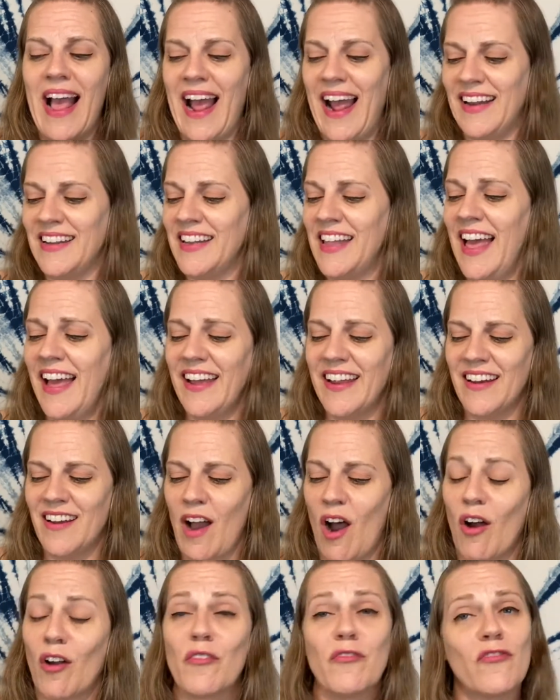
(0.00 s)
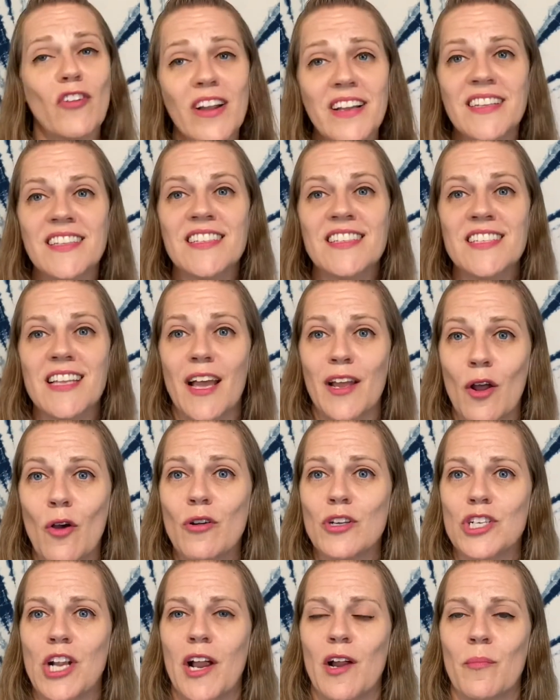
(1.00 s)
And then our friends at
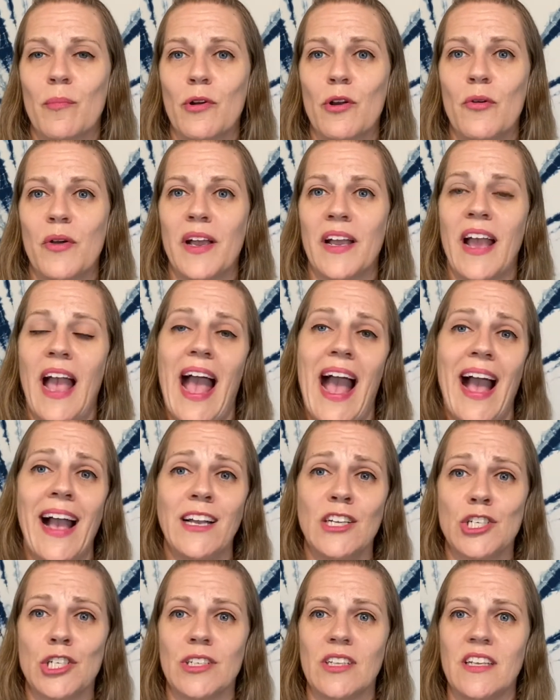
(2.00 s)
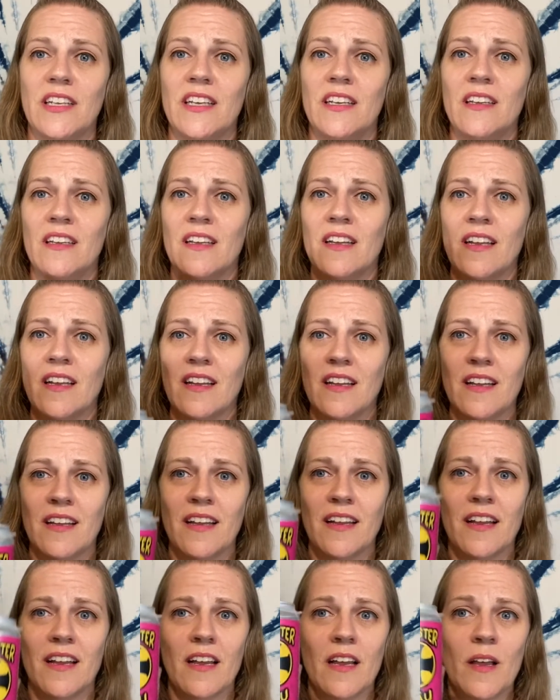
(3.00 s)
Oakshire Brewing actually
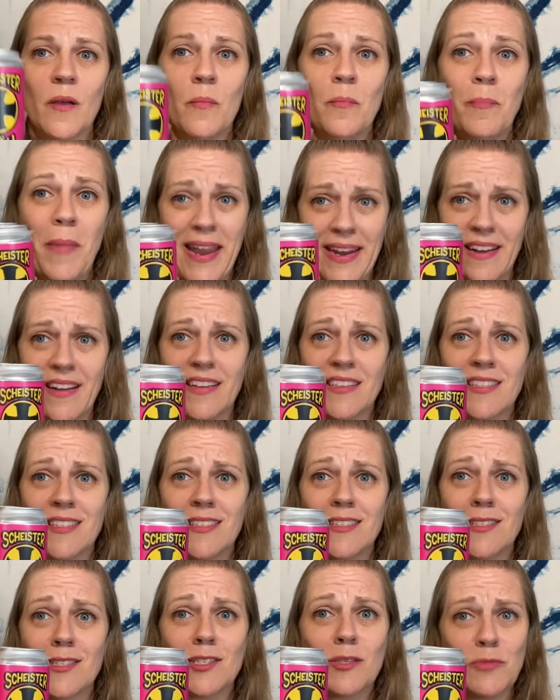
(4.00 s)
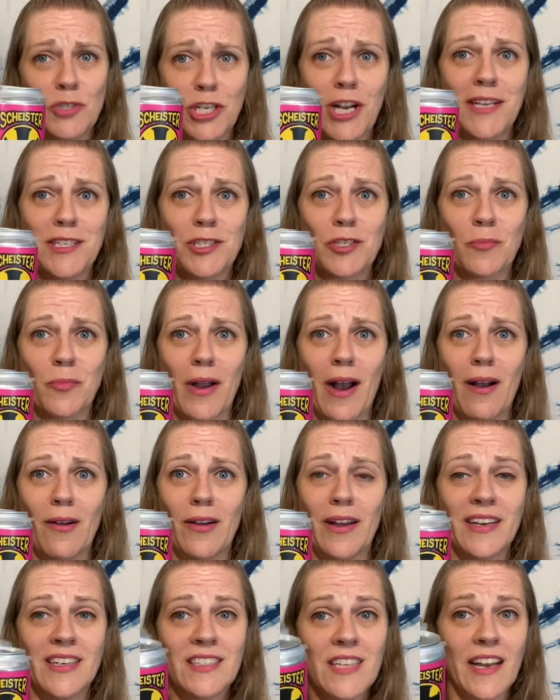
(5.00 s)
made us some Shyster Brow,
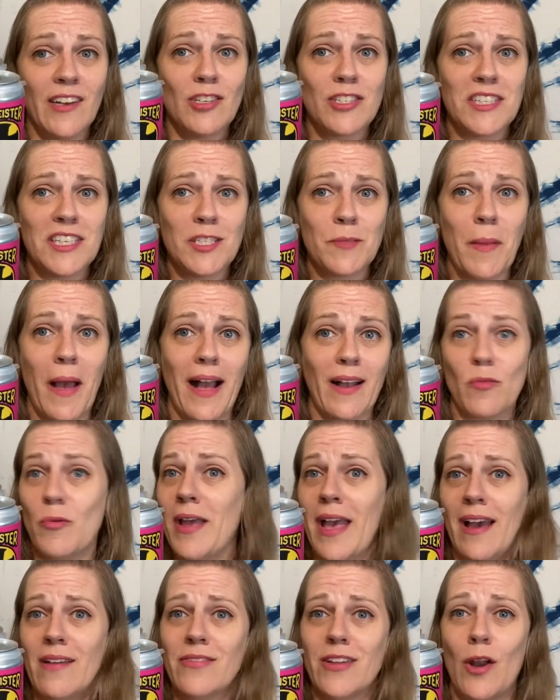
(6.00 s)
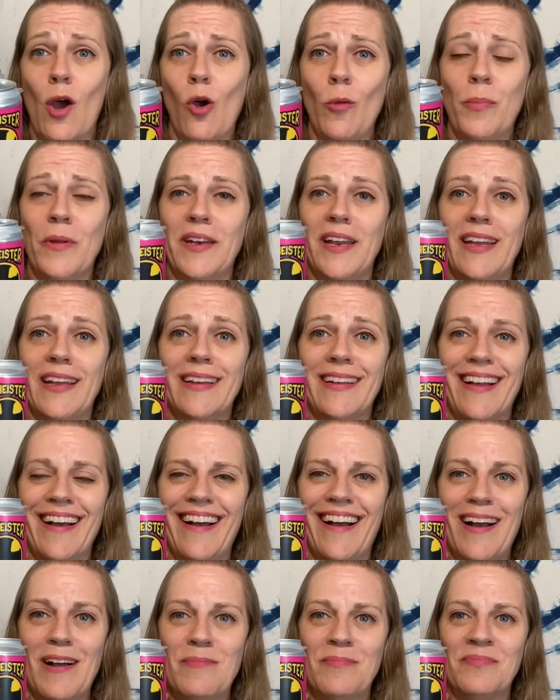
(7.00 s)
an entire 6-pack. We haven't opened it.
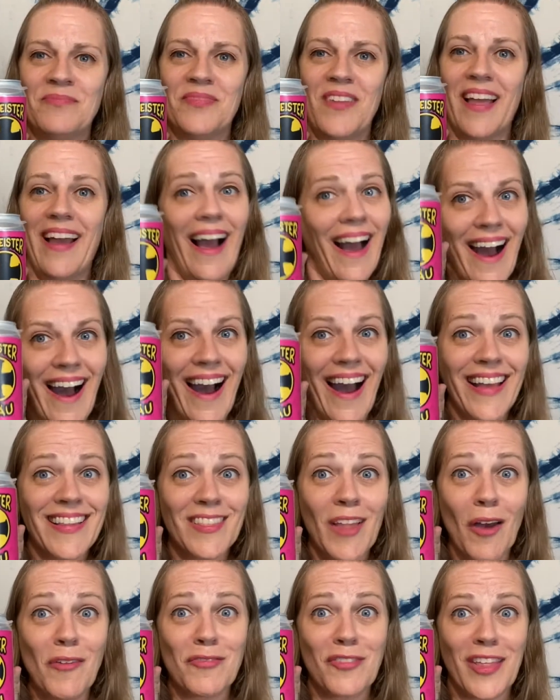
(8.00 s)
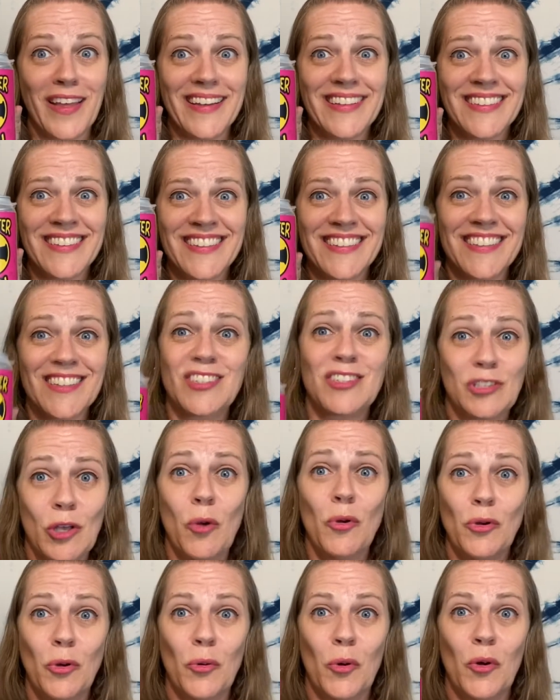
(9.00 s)
I love this. It's
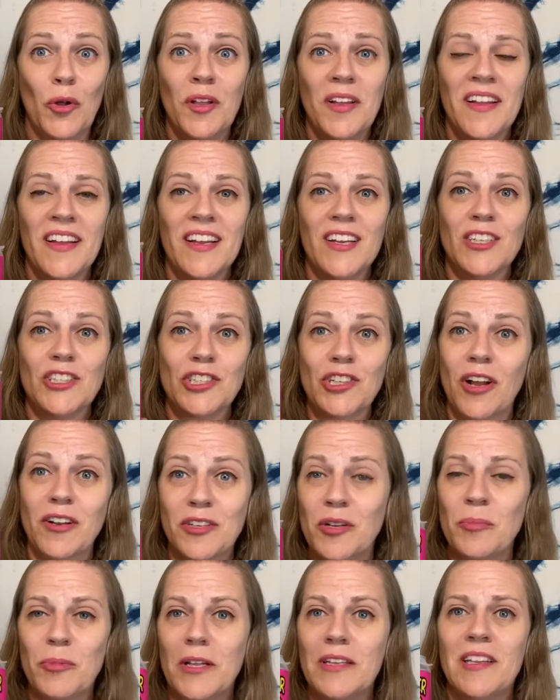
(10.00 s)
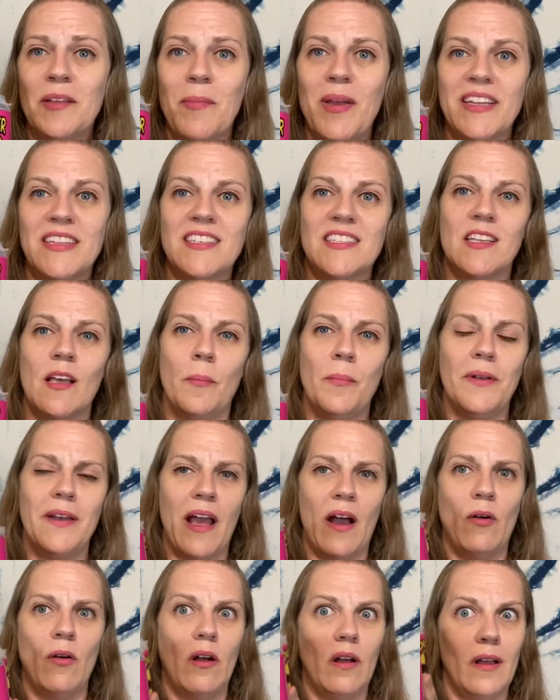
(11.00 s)
so cool. Sean completely made this up, and
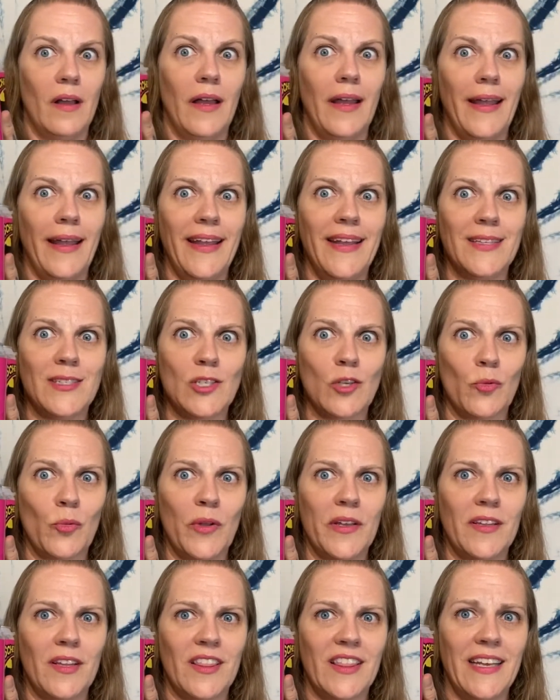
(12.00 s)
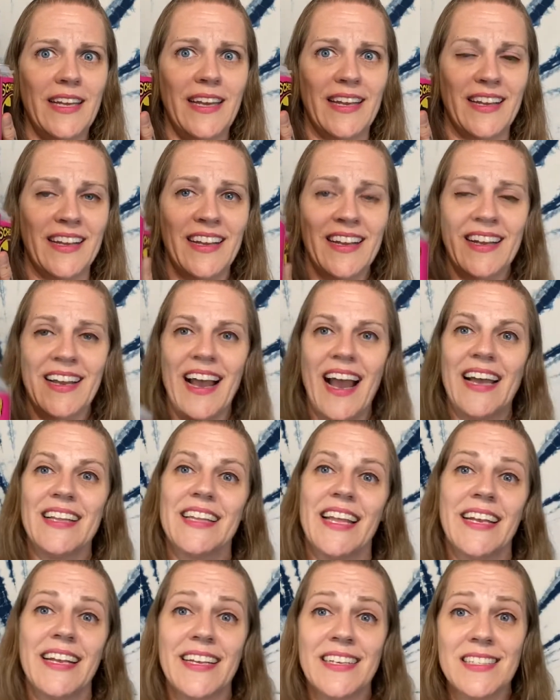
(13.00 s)
now it's a real thing. And
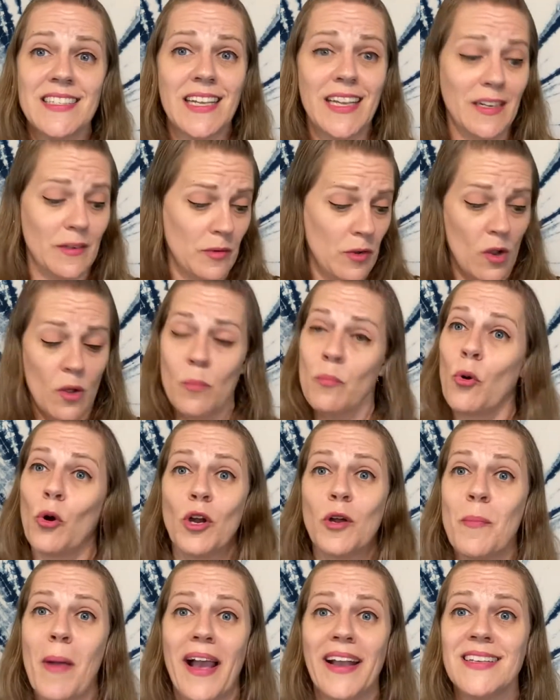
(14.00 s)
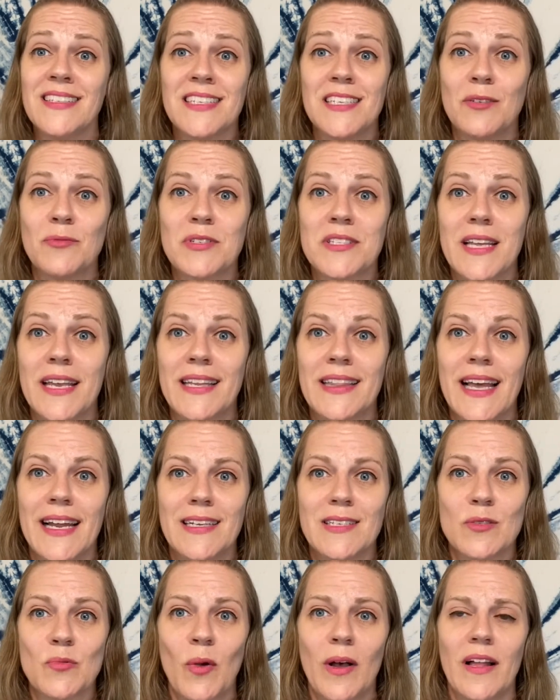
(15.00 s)
like I said, Pork magazine was like that
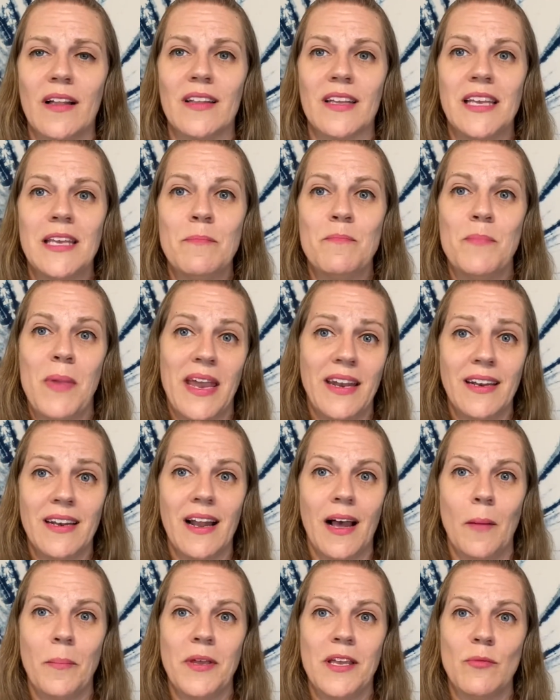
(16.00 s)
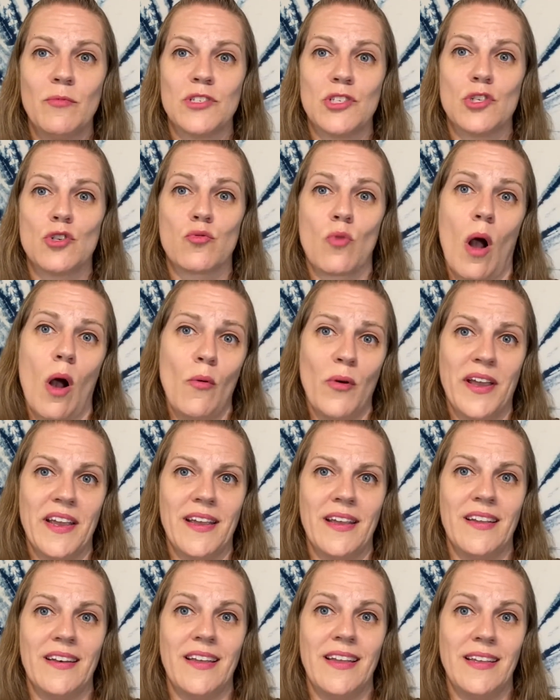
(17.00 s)
as well. He made it up. He was drawing
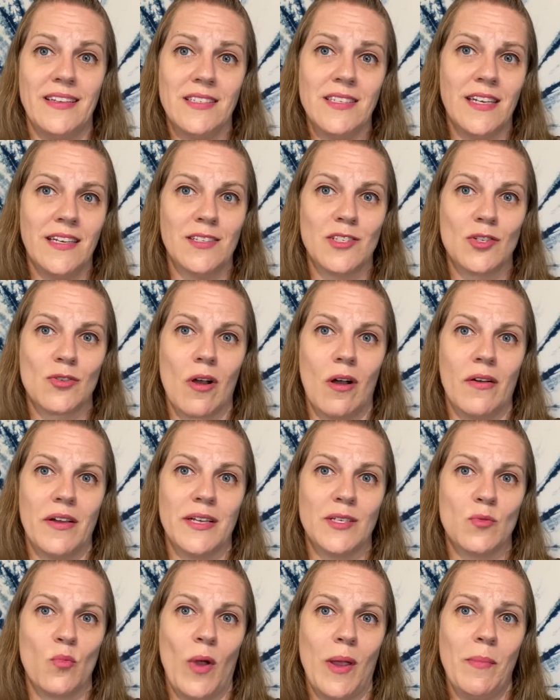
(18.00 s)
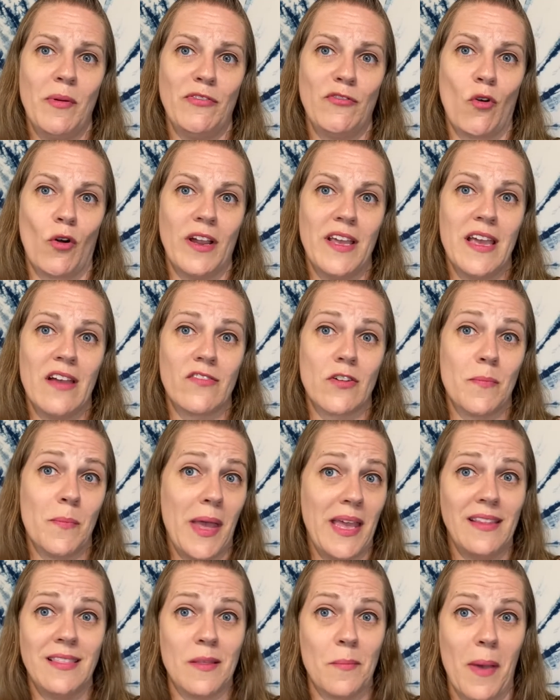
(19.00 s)
it into his drawings way before he ever
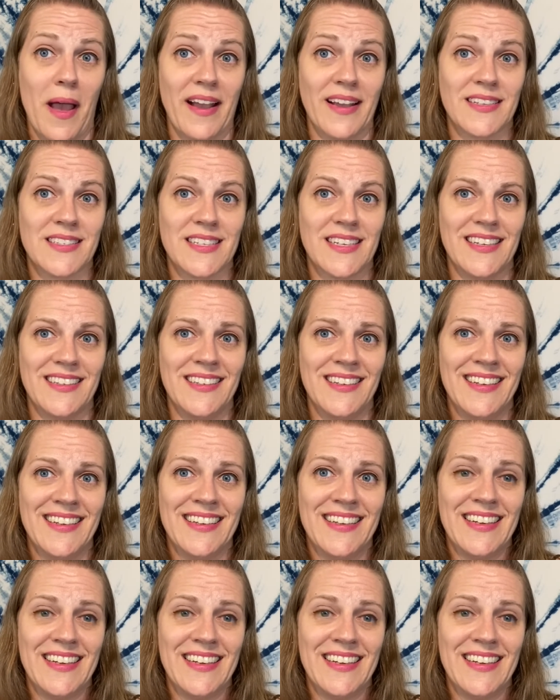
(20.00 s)
made the magazine.